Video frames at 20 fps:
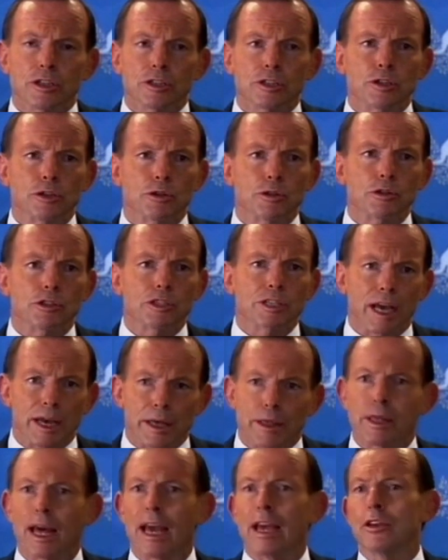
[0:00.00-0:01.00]
to say
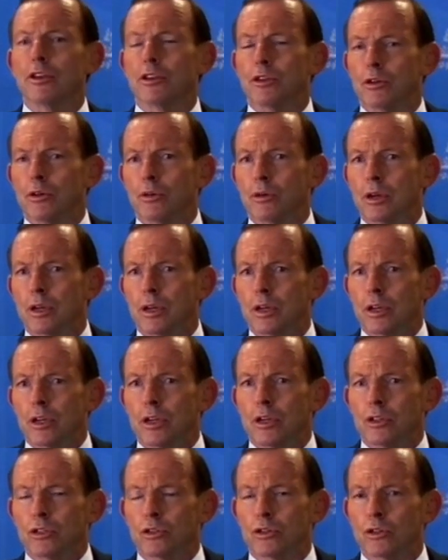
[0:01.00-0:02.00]
thank you
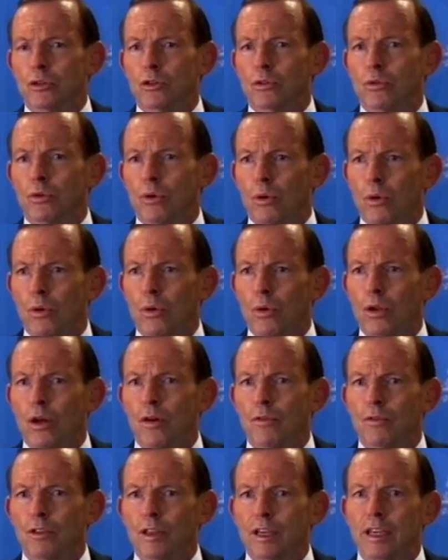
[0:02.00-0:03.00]
to all
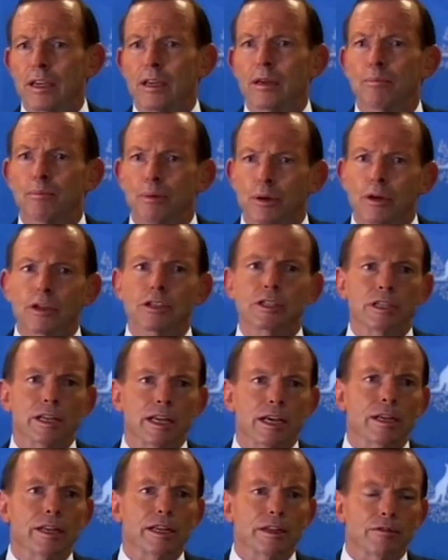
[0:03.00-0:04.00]
of the
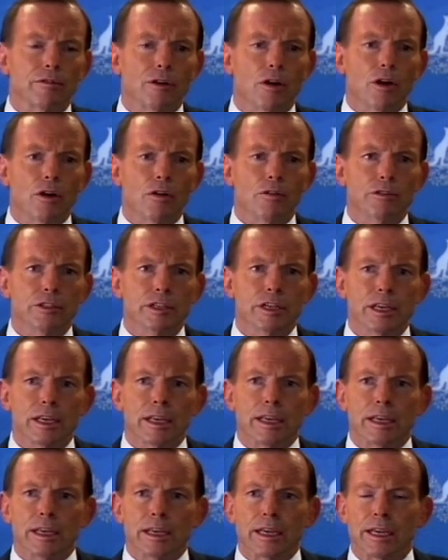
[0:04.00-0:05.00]
personnel involved
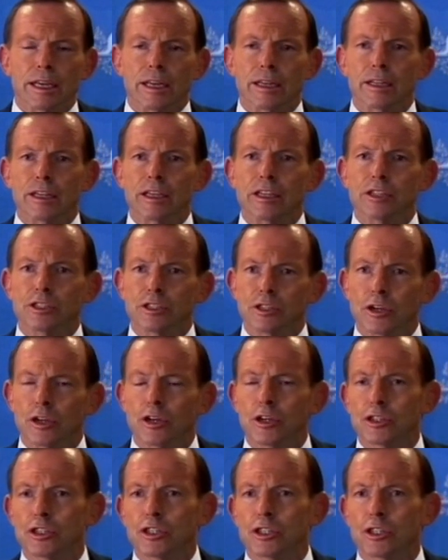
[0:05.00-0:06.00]
in the
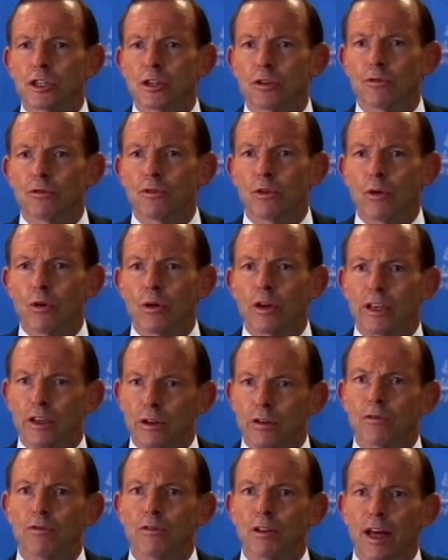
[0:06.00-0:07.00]
search for
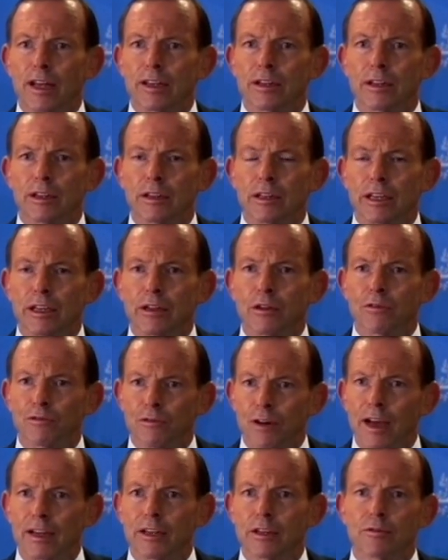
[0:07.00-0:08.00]
ill-fated
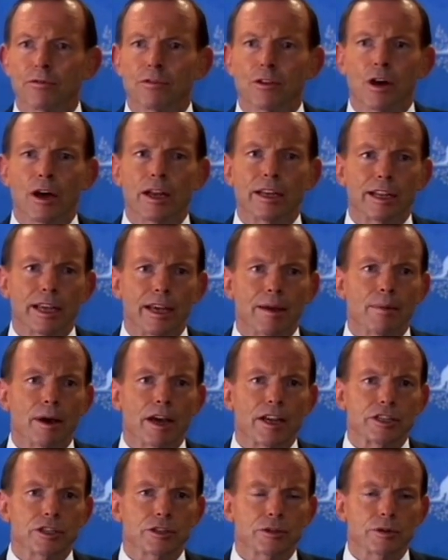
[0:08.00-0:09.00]
flight
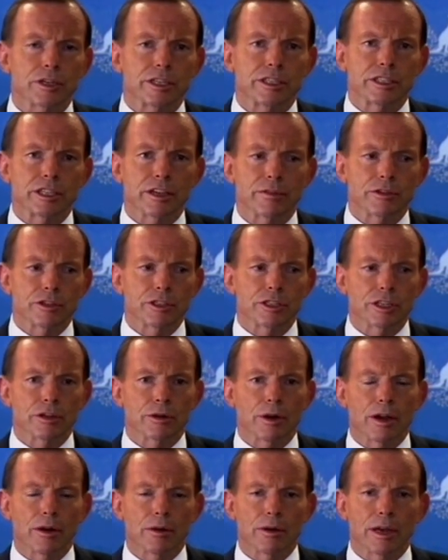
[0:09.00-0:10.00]

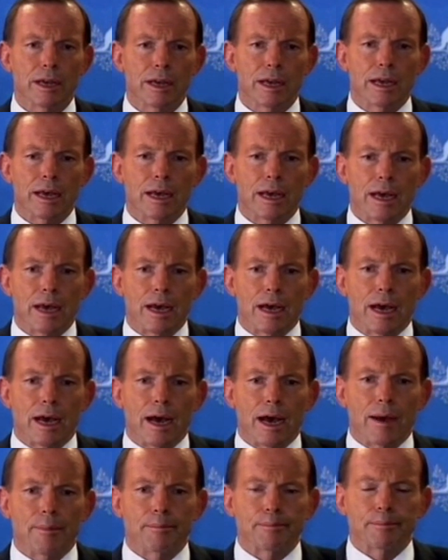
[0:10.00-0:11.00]

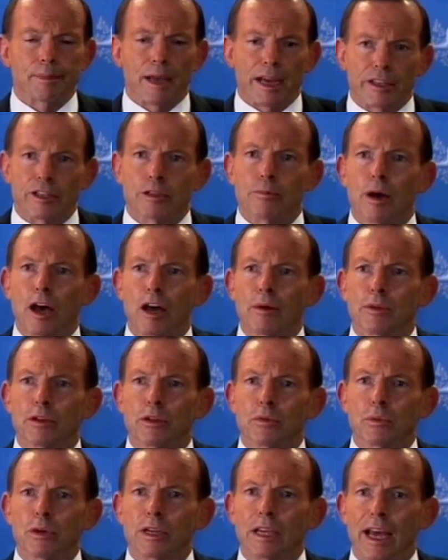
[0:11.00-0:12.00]
MH370. At the
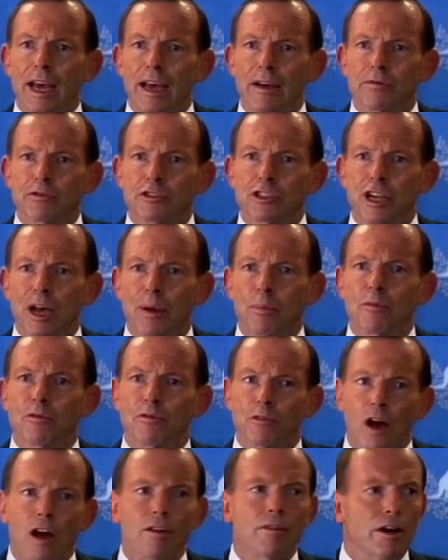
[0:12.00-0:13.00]
moment, we have some
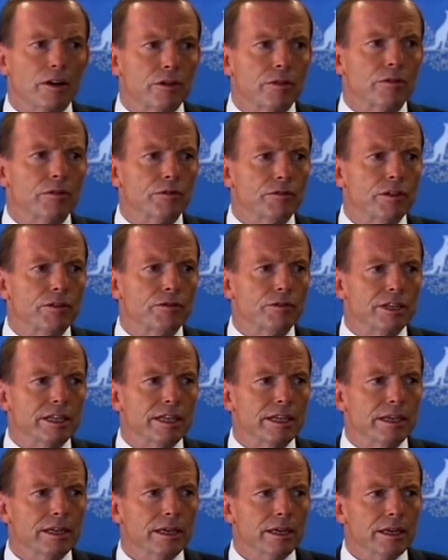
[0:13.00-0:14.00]
550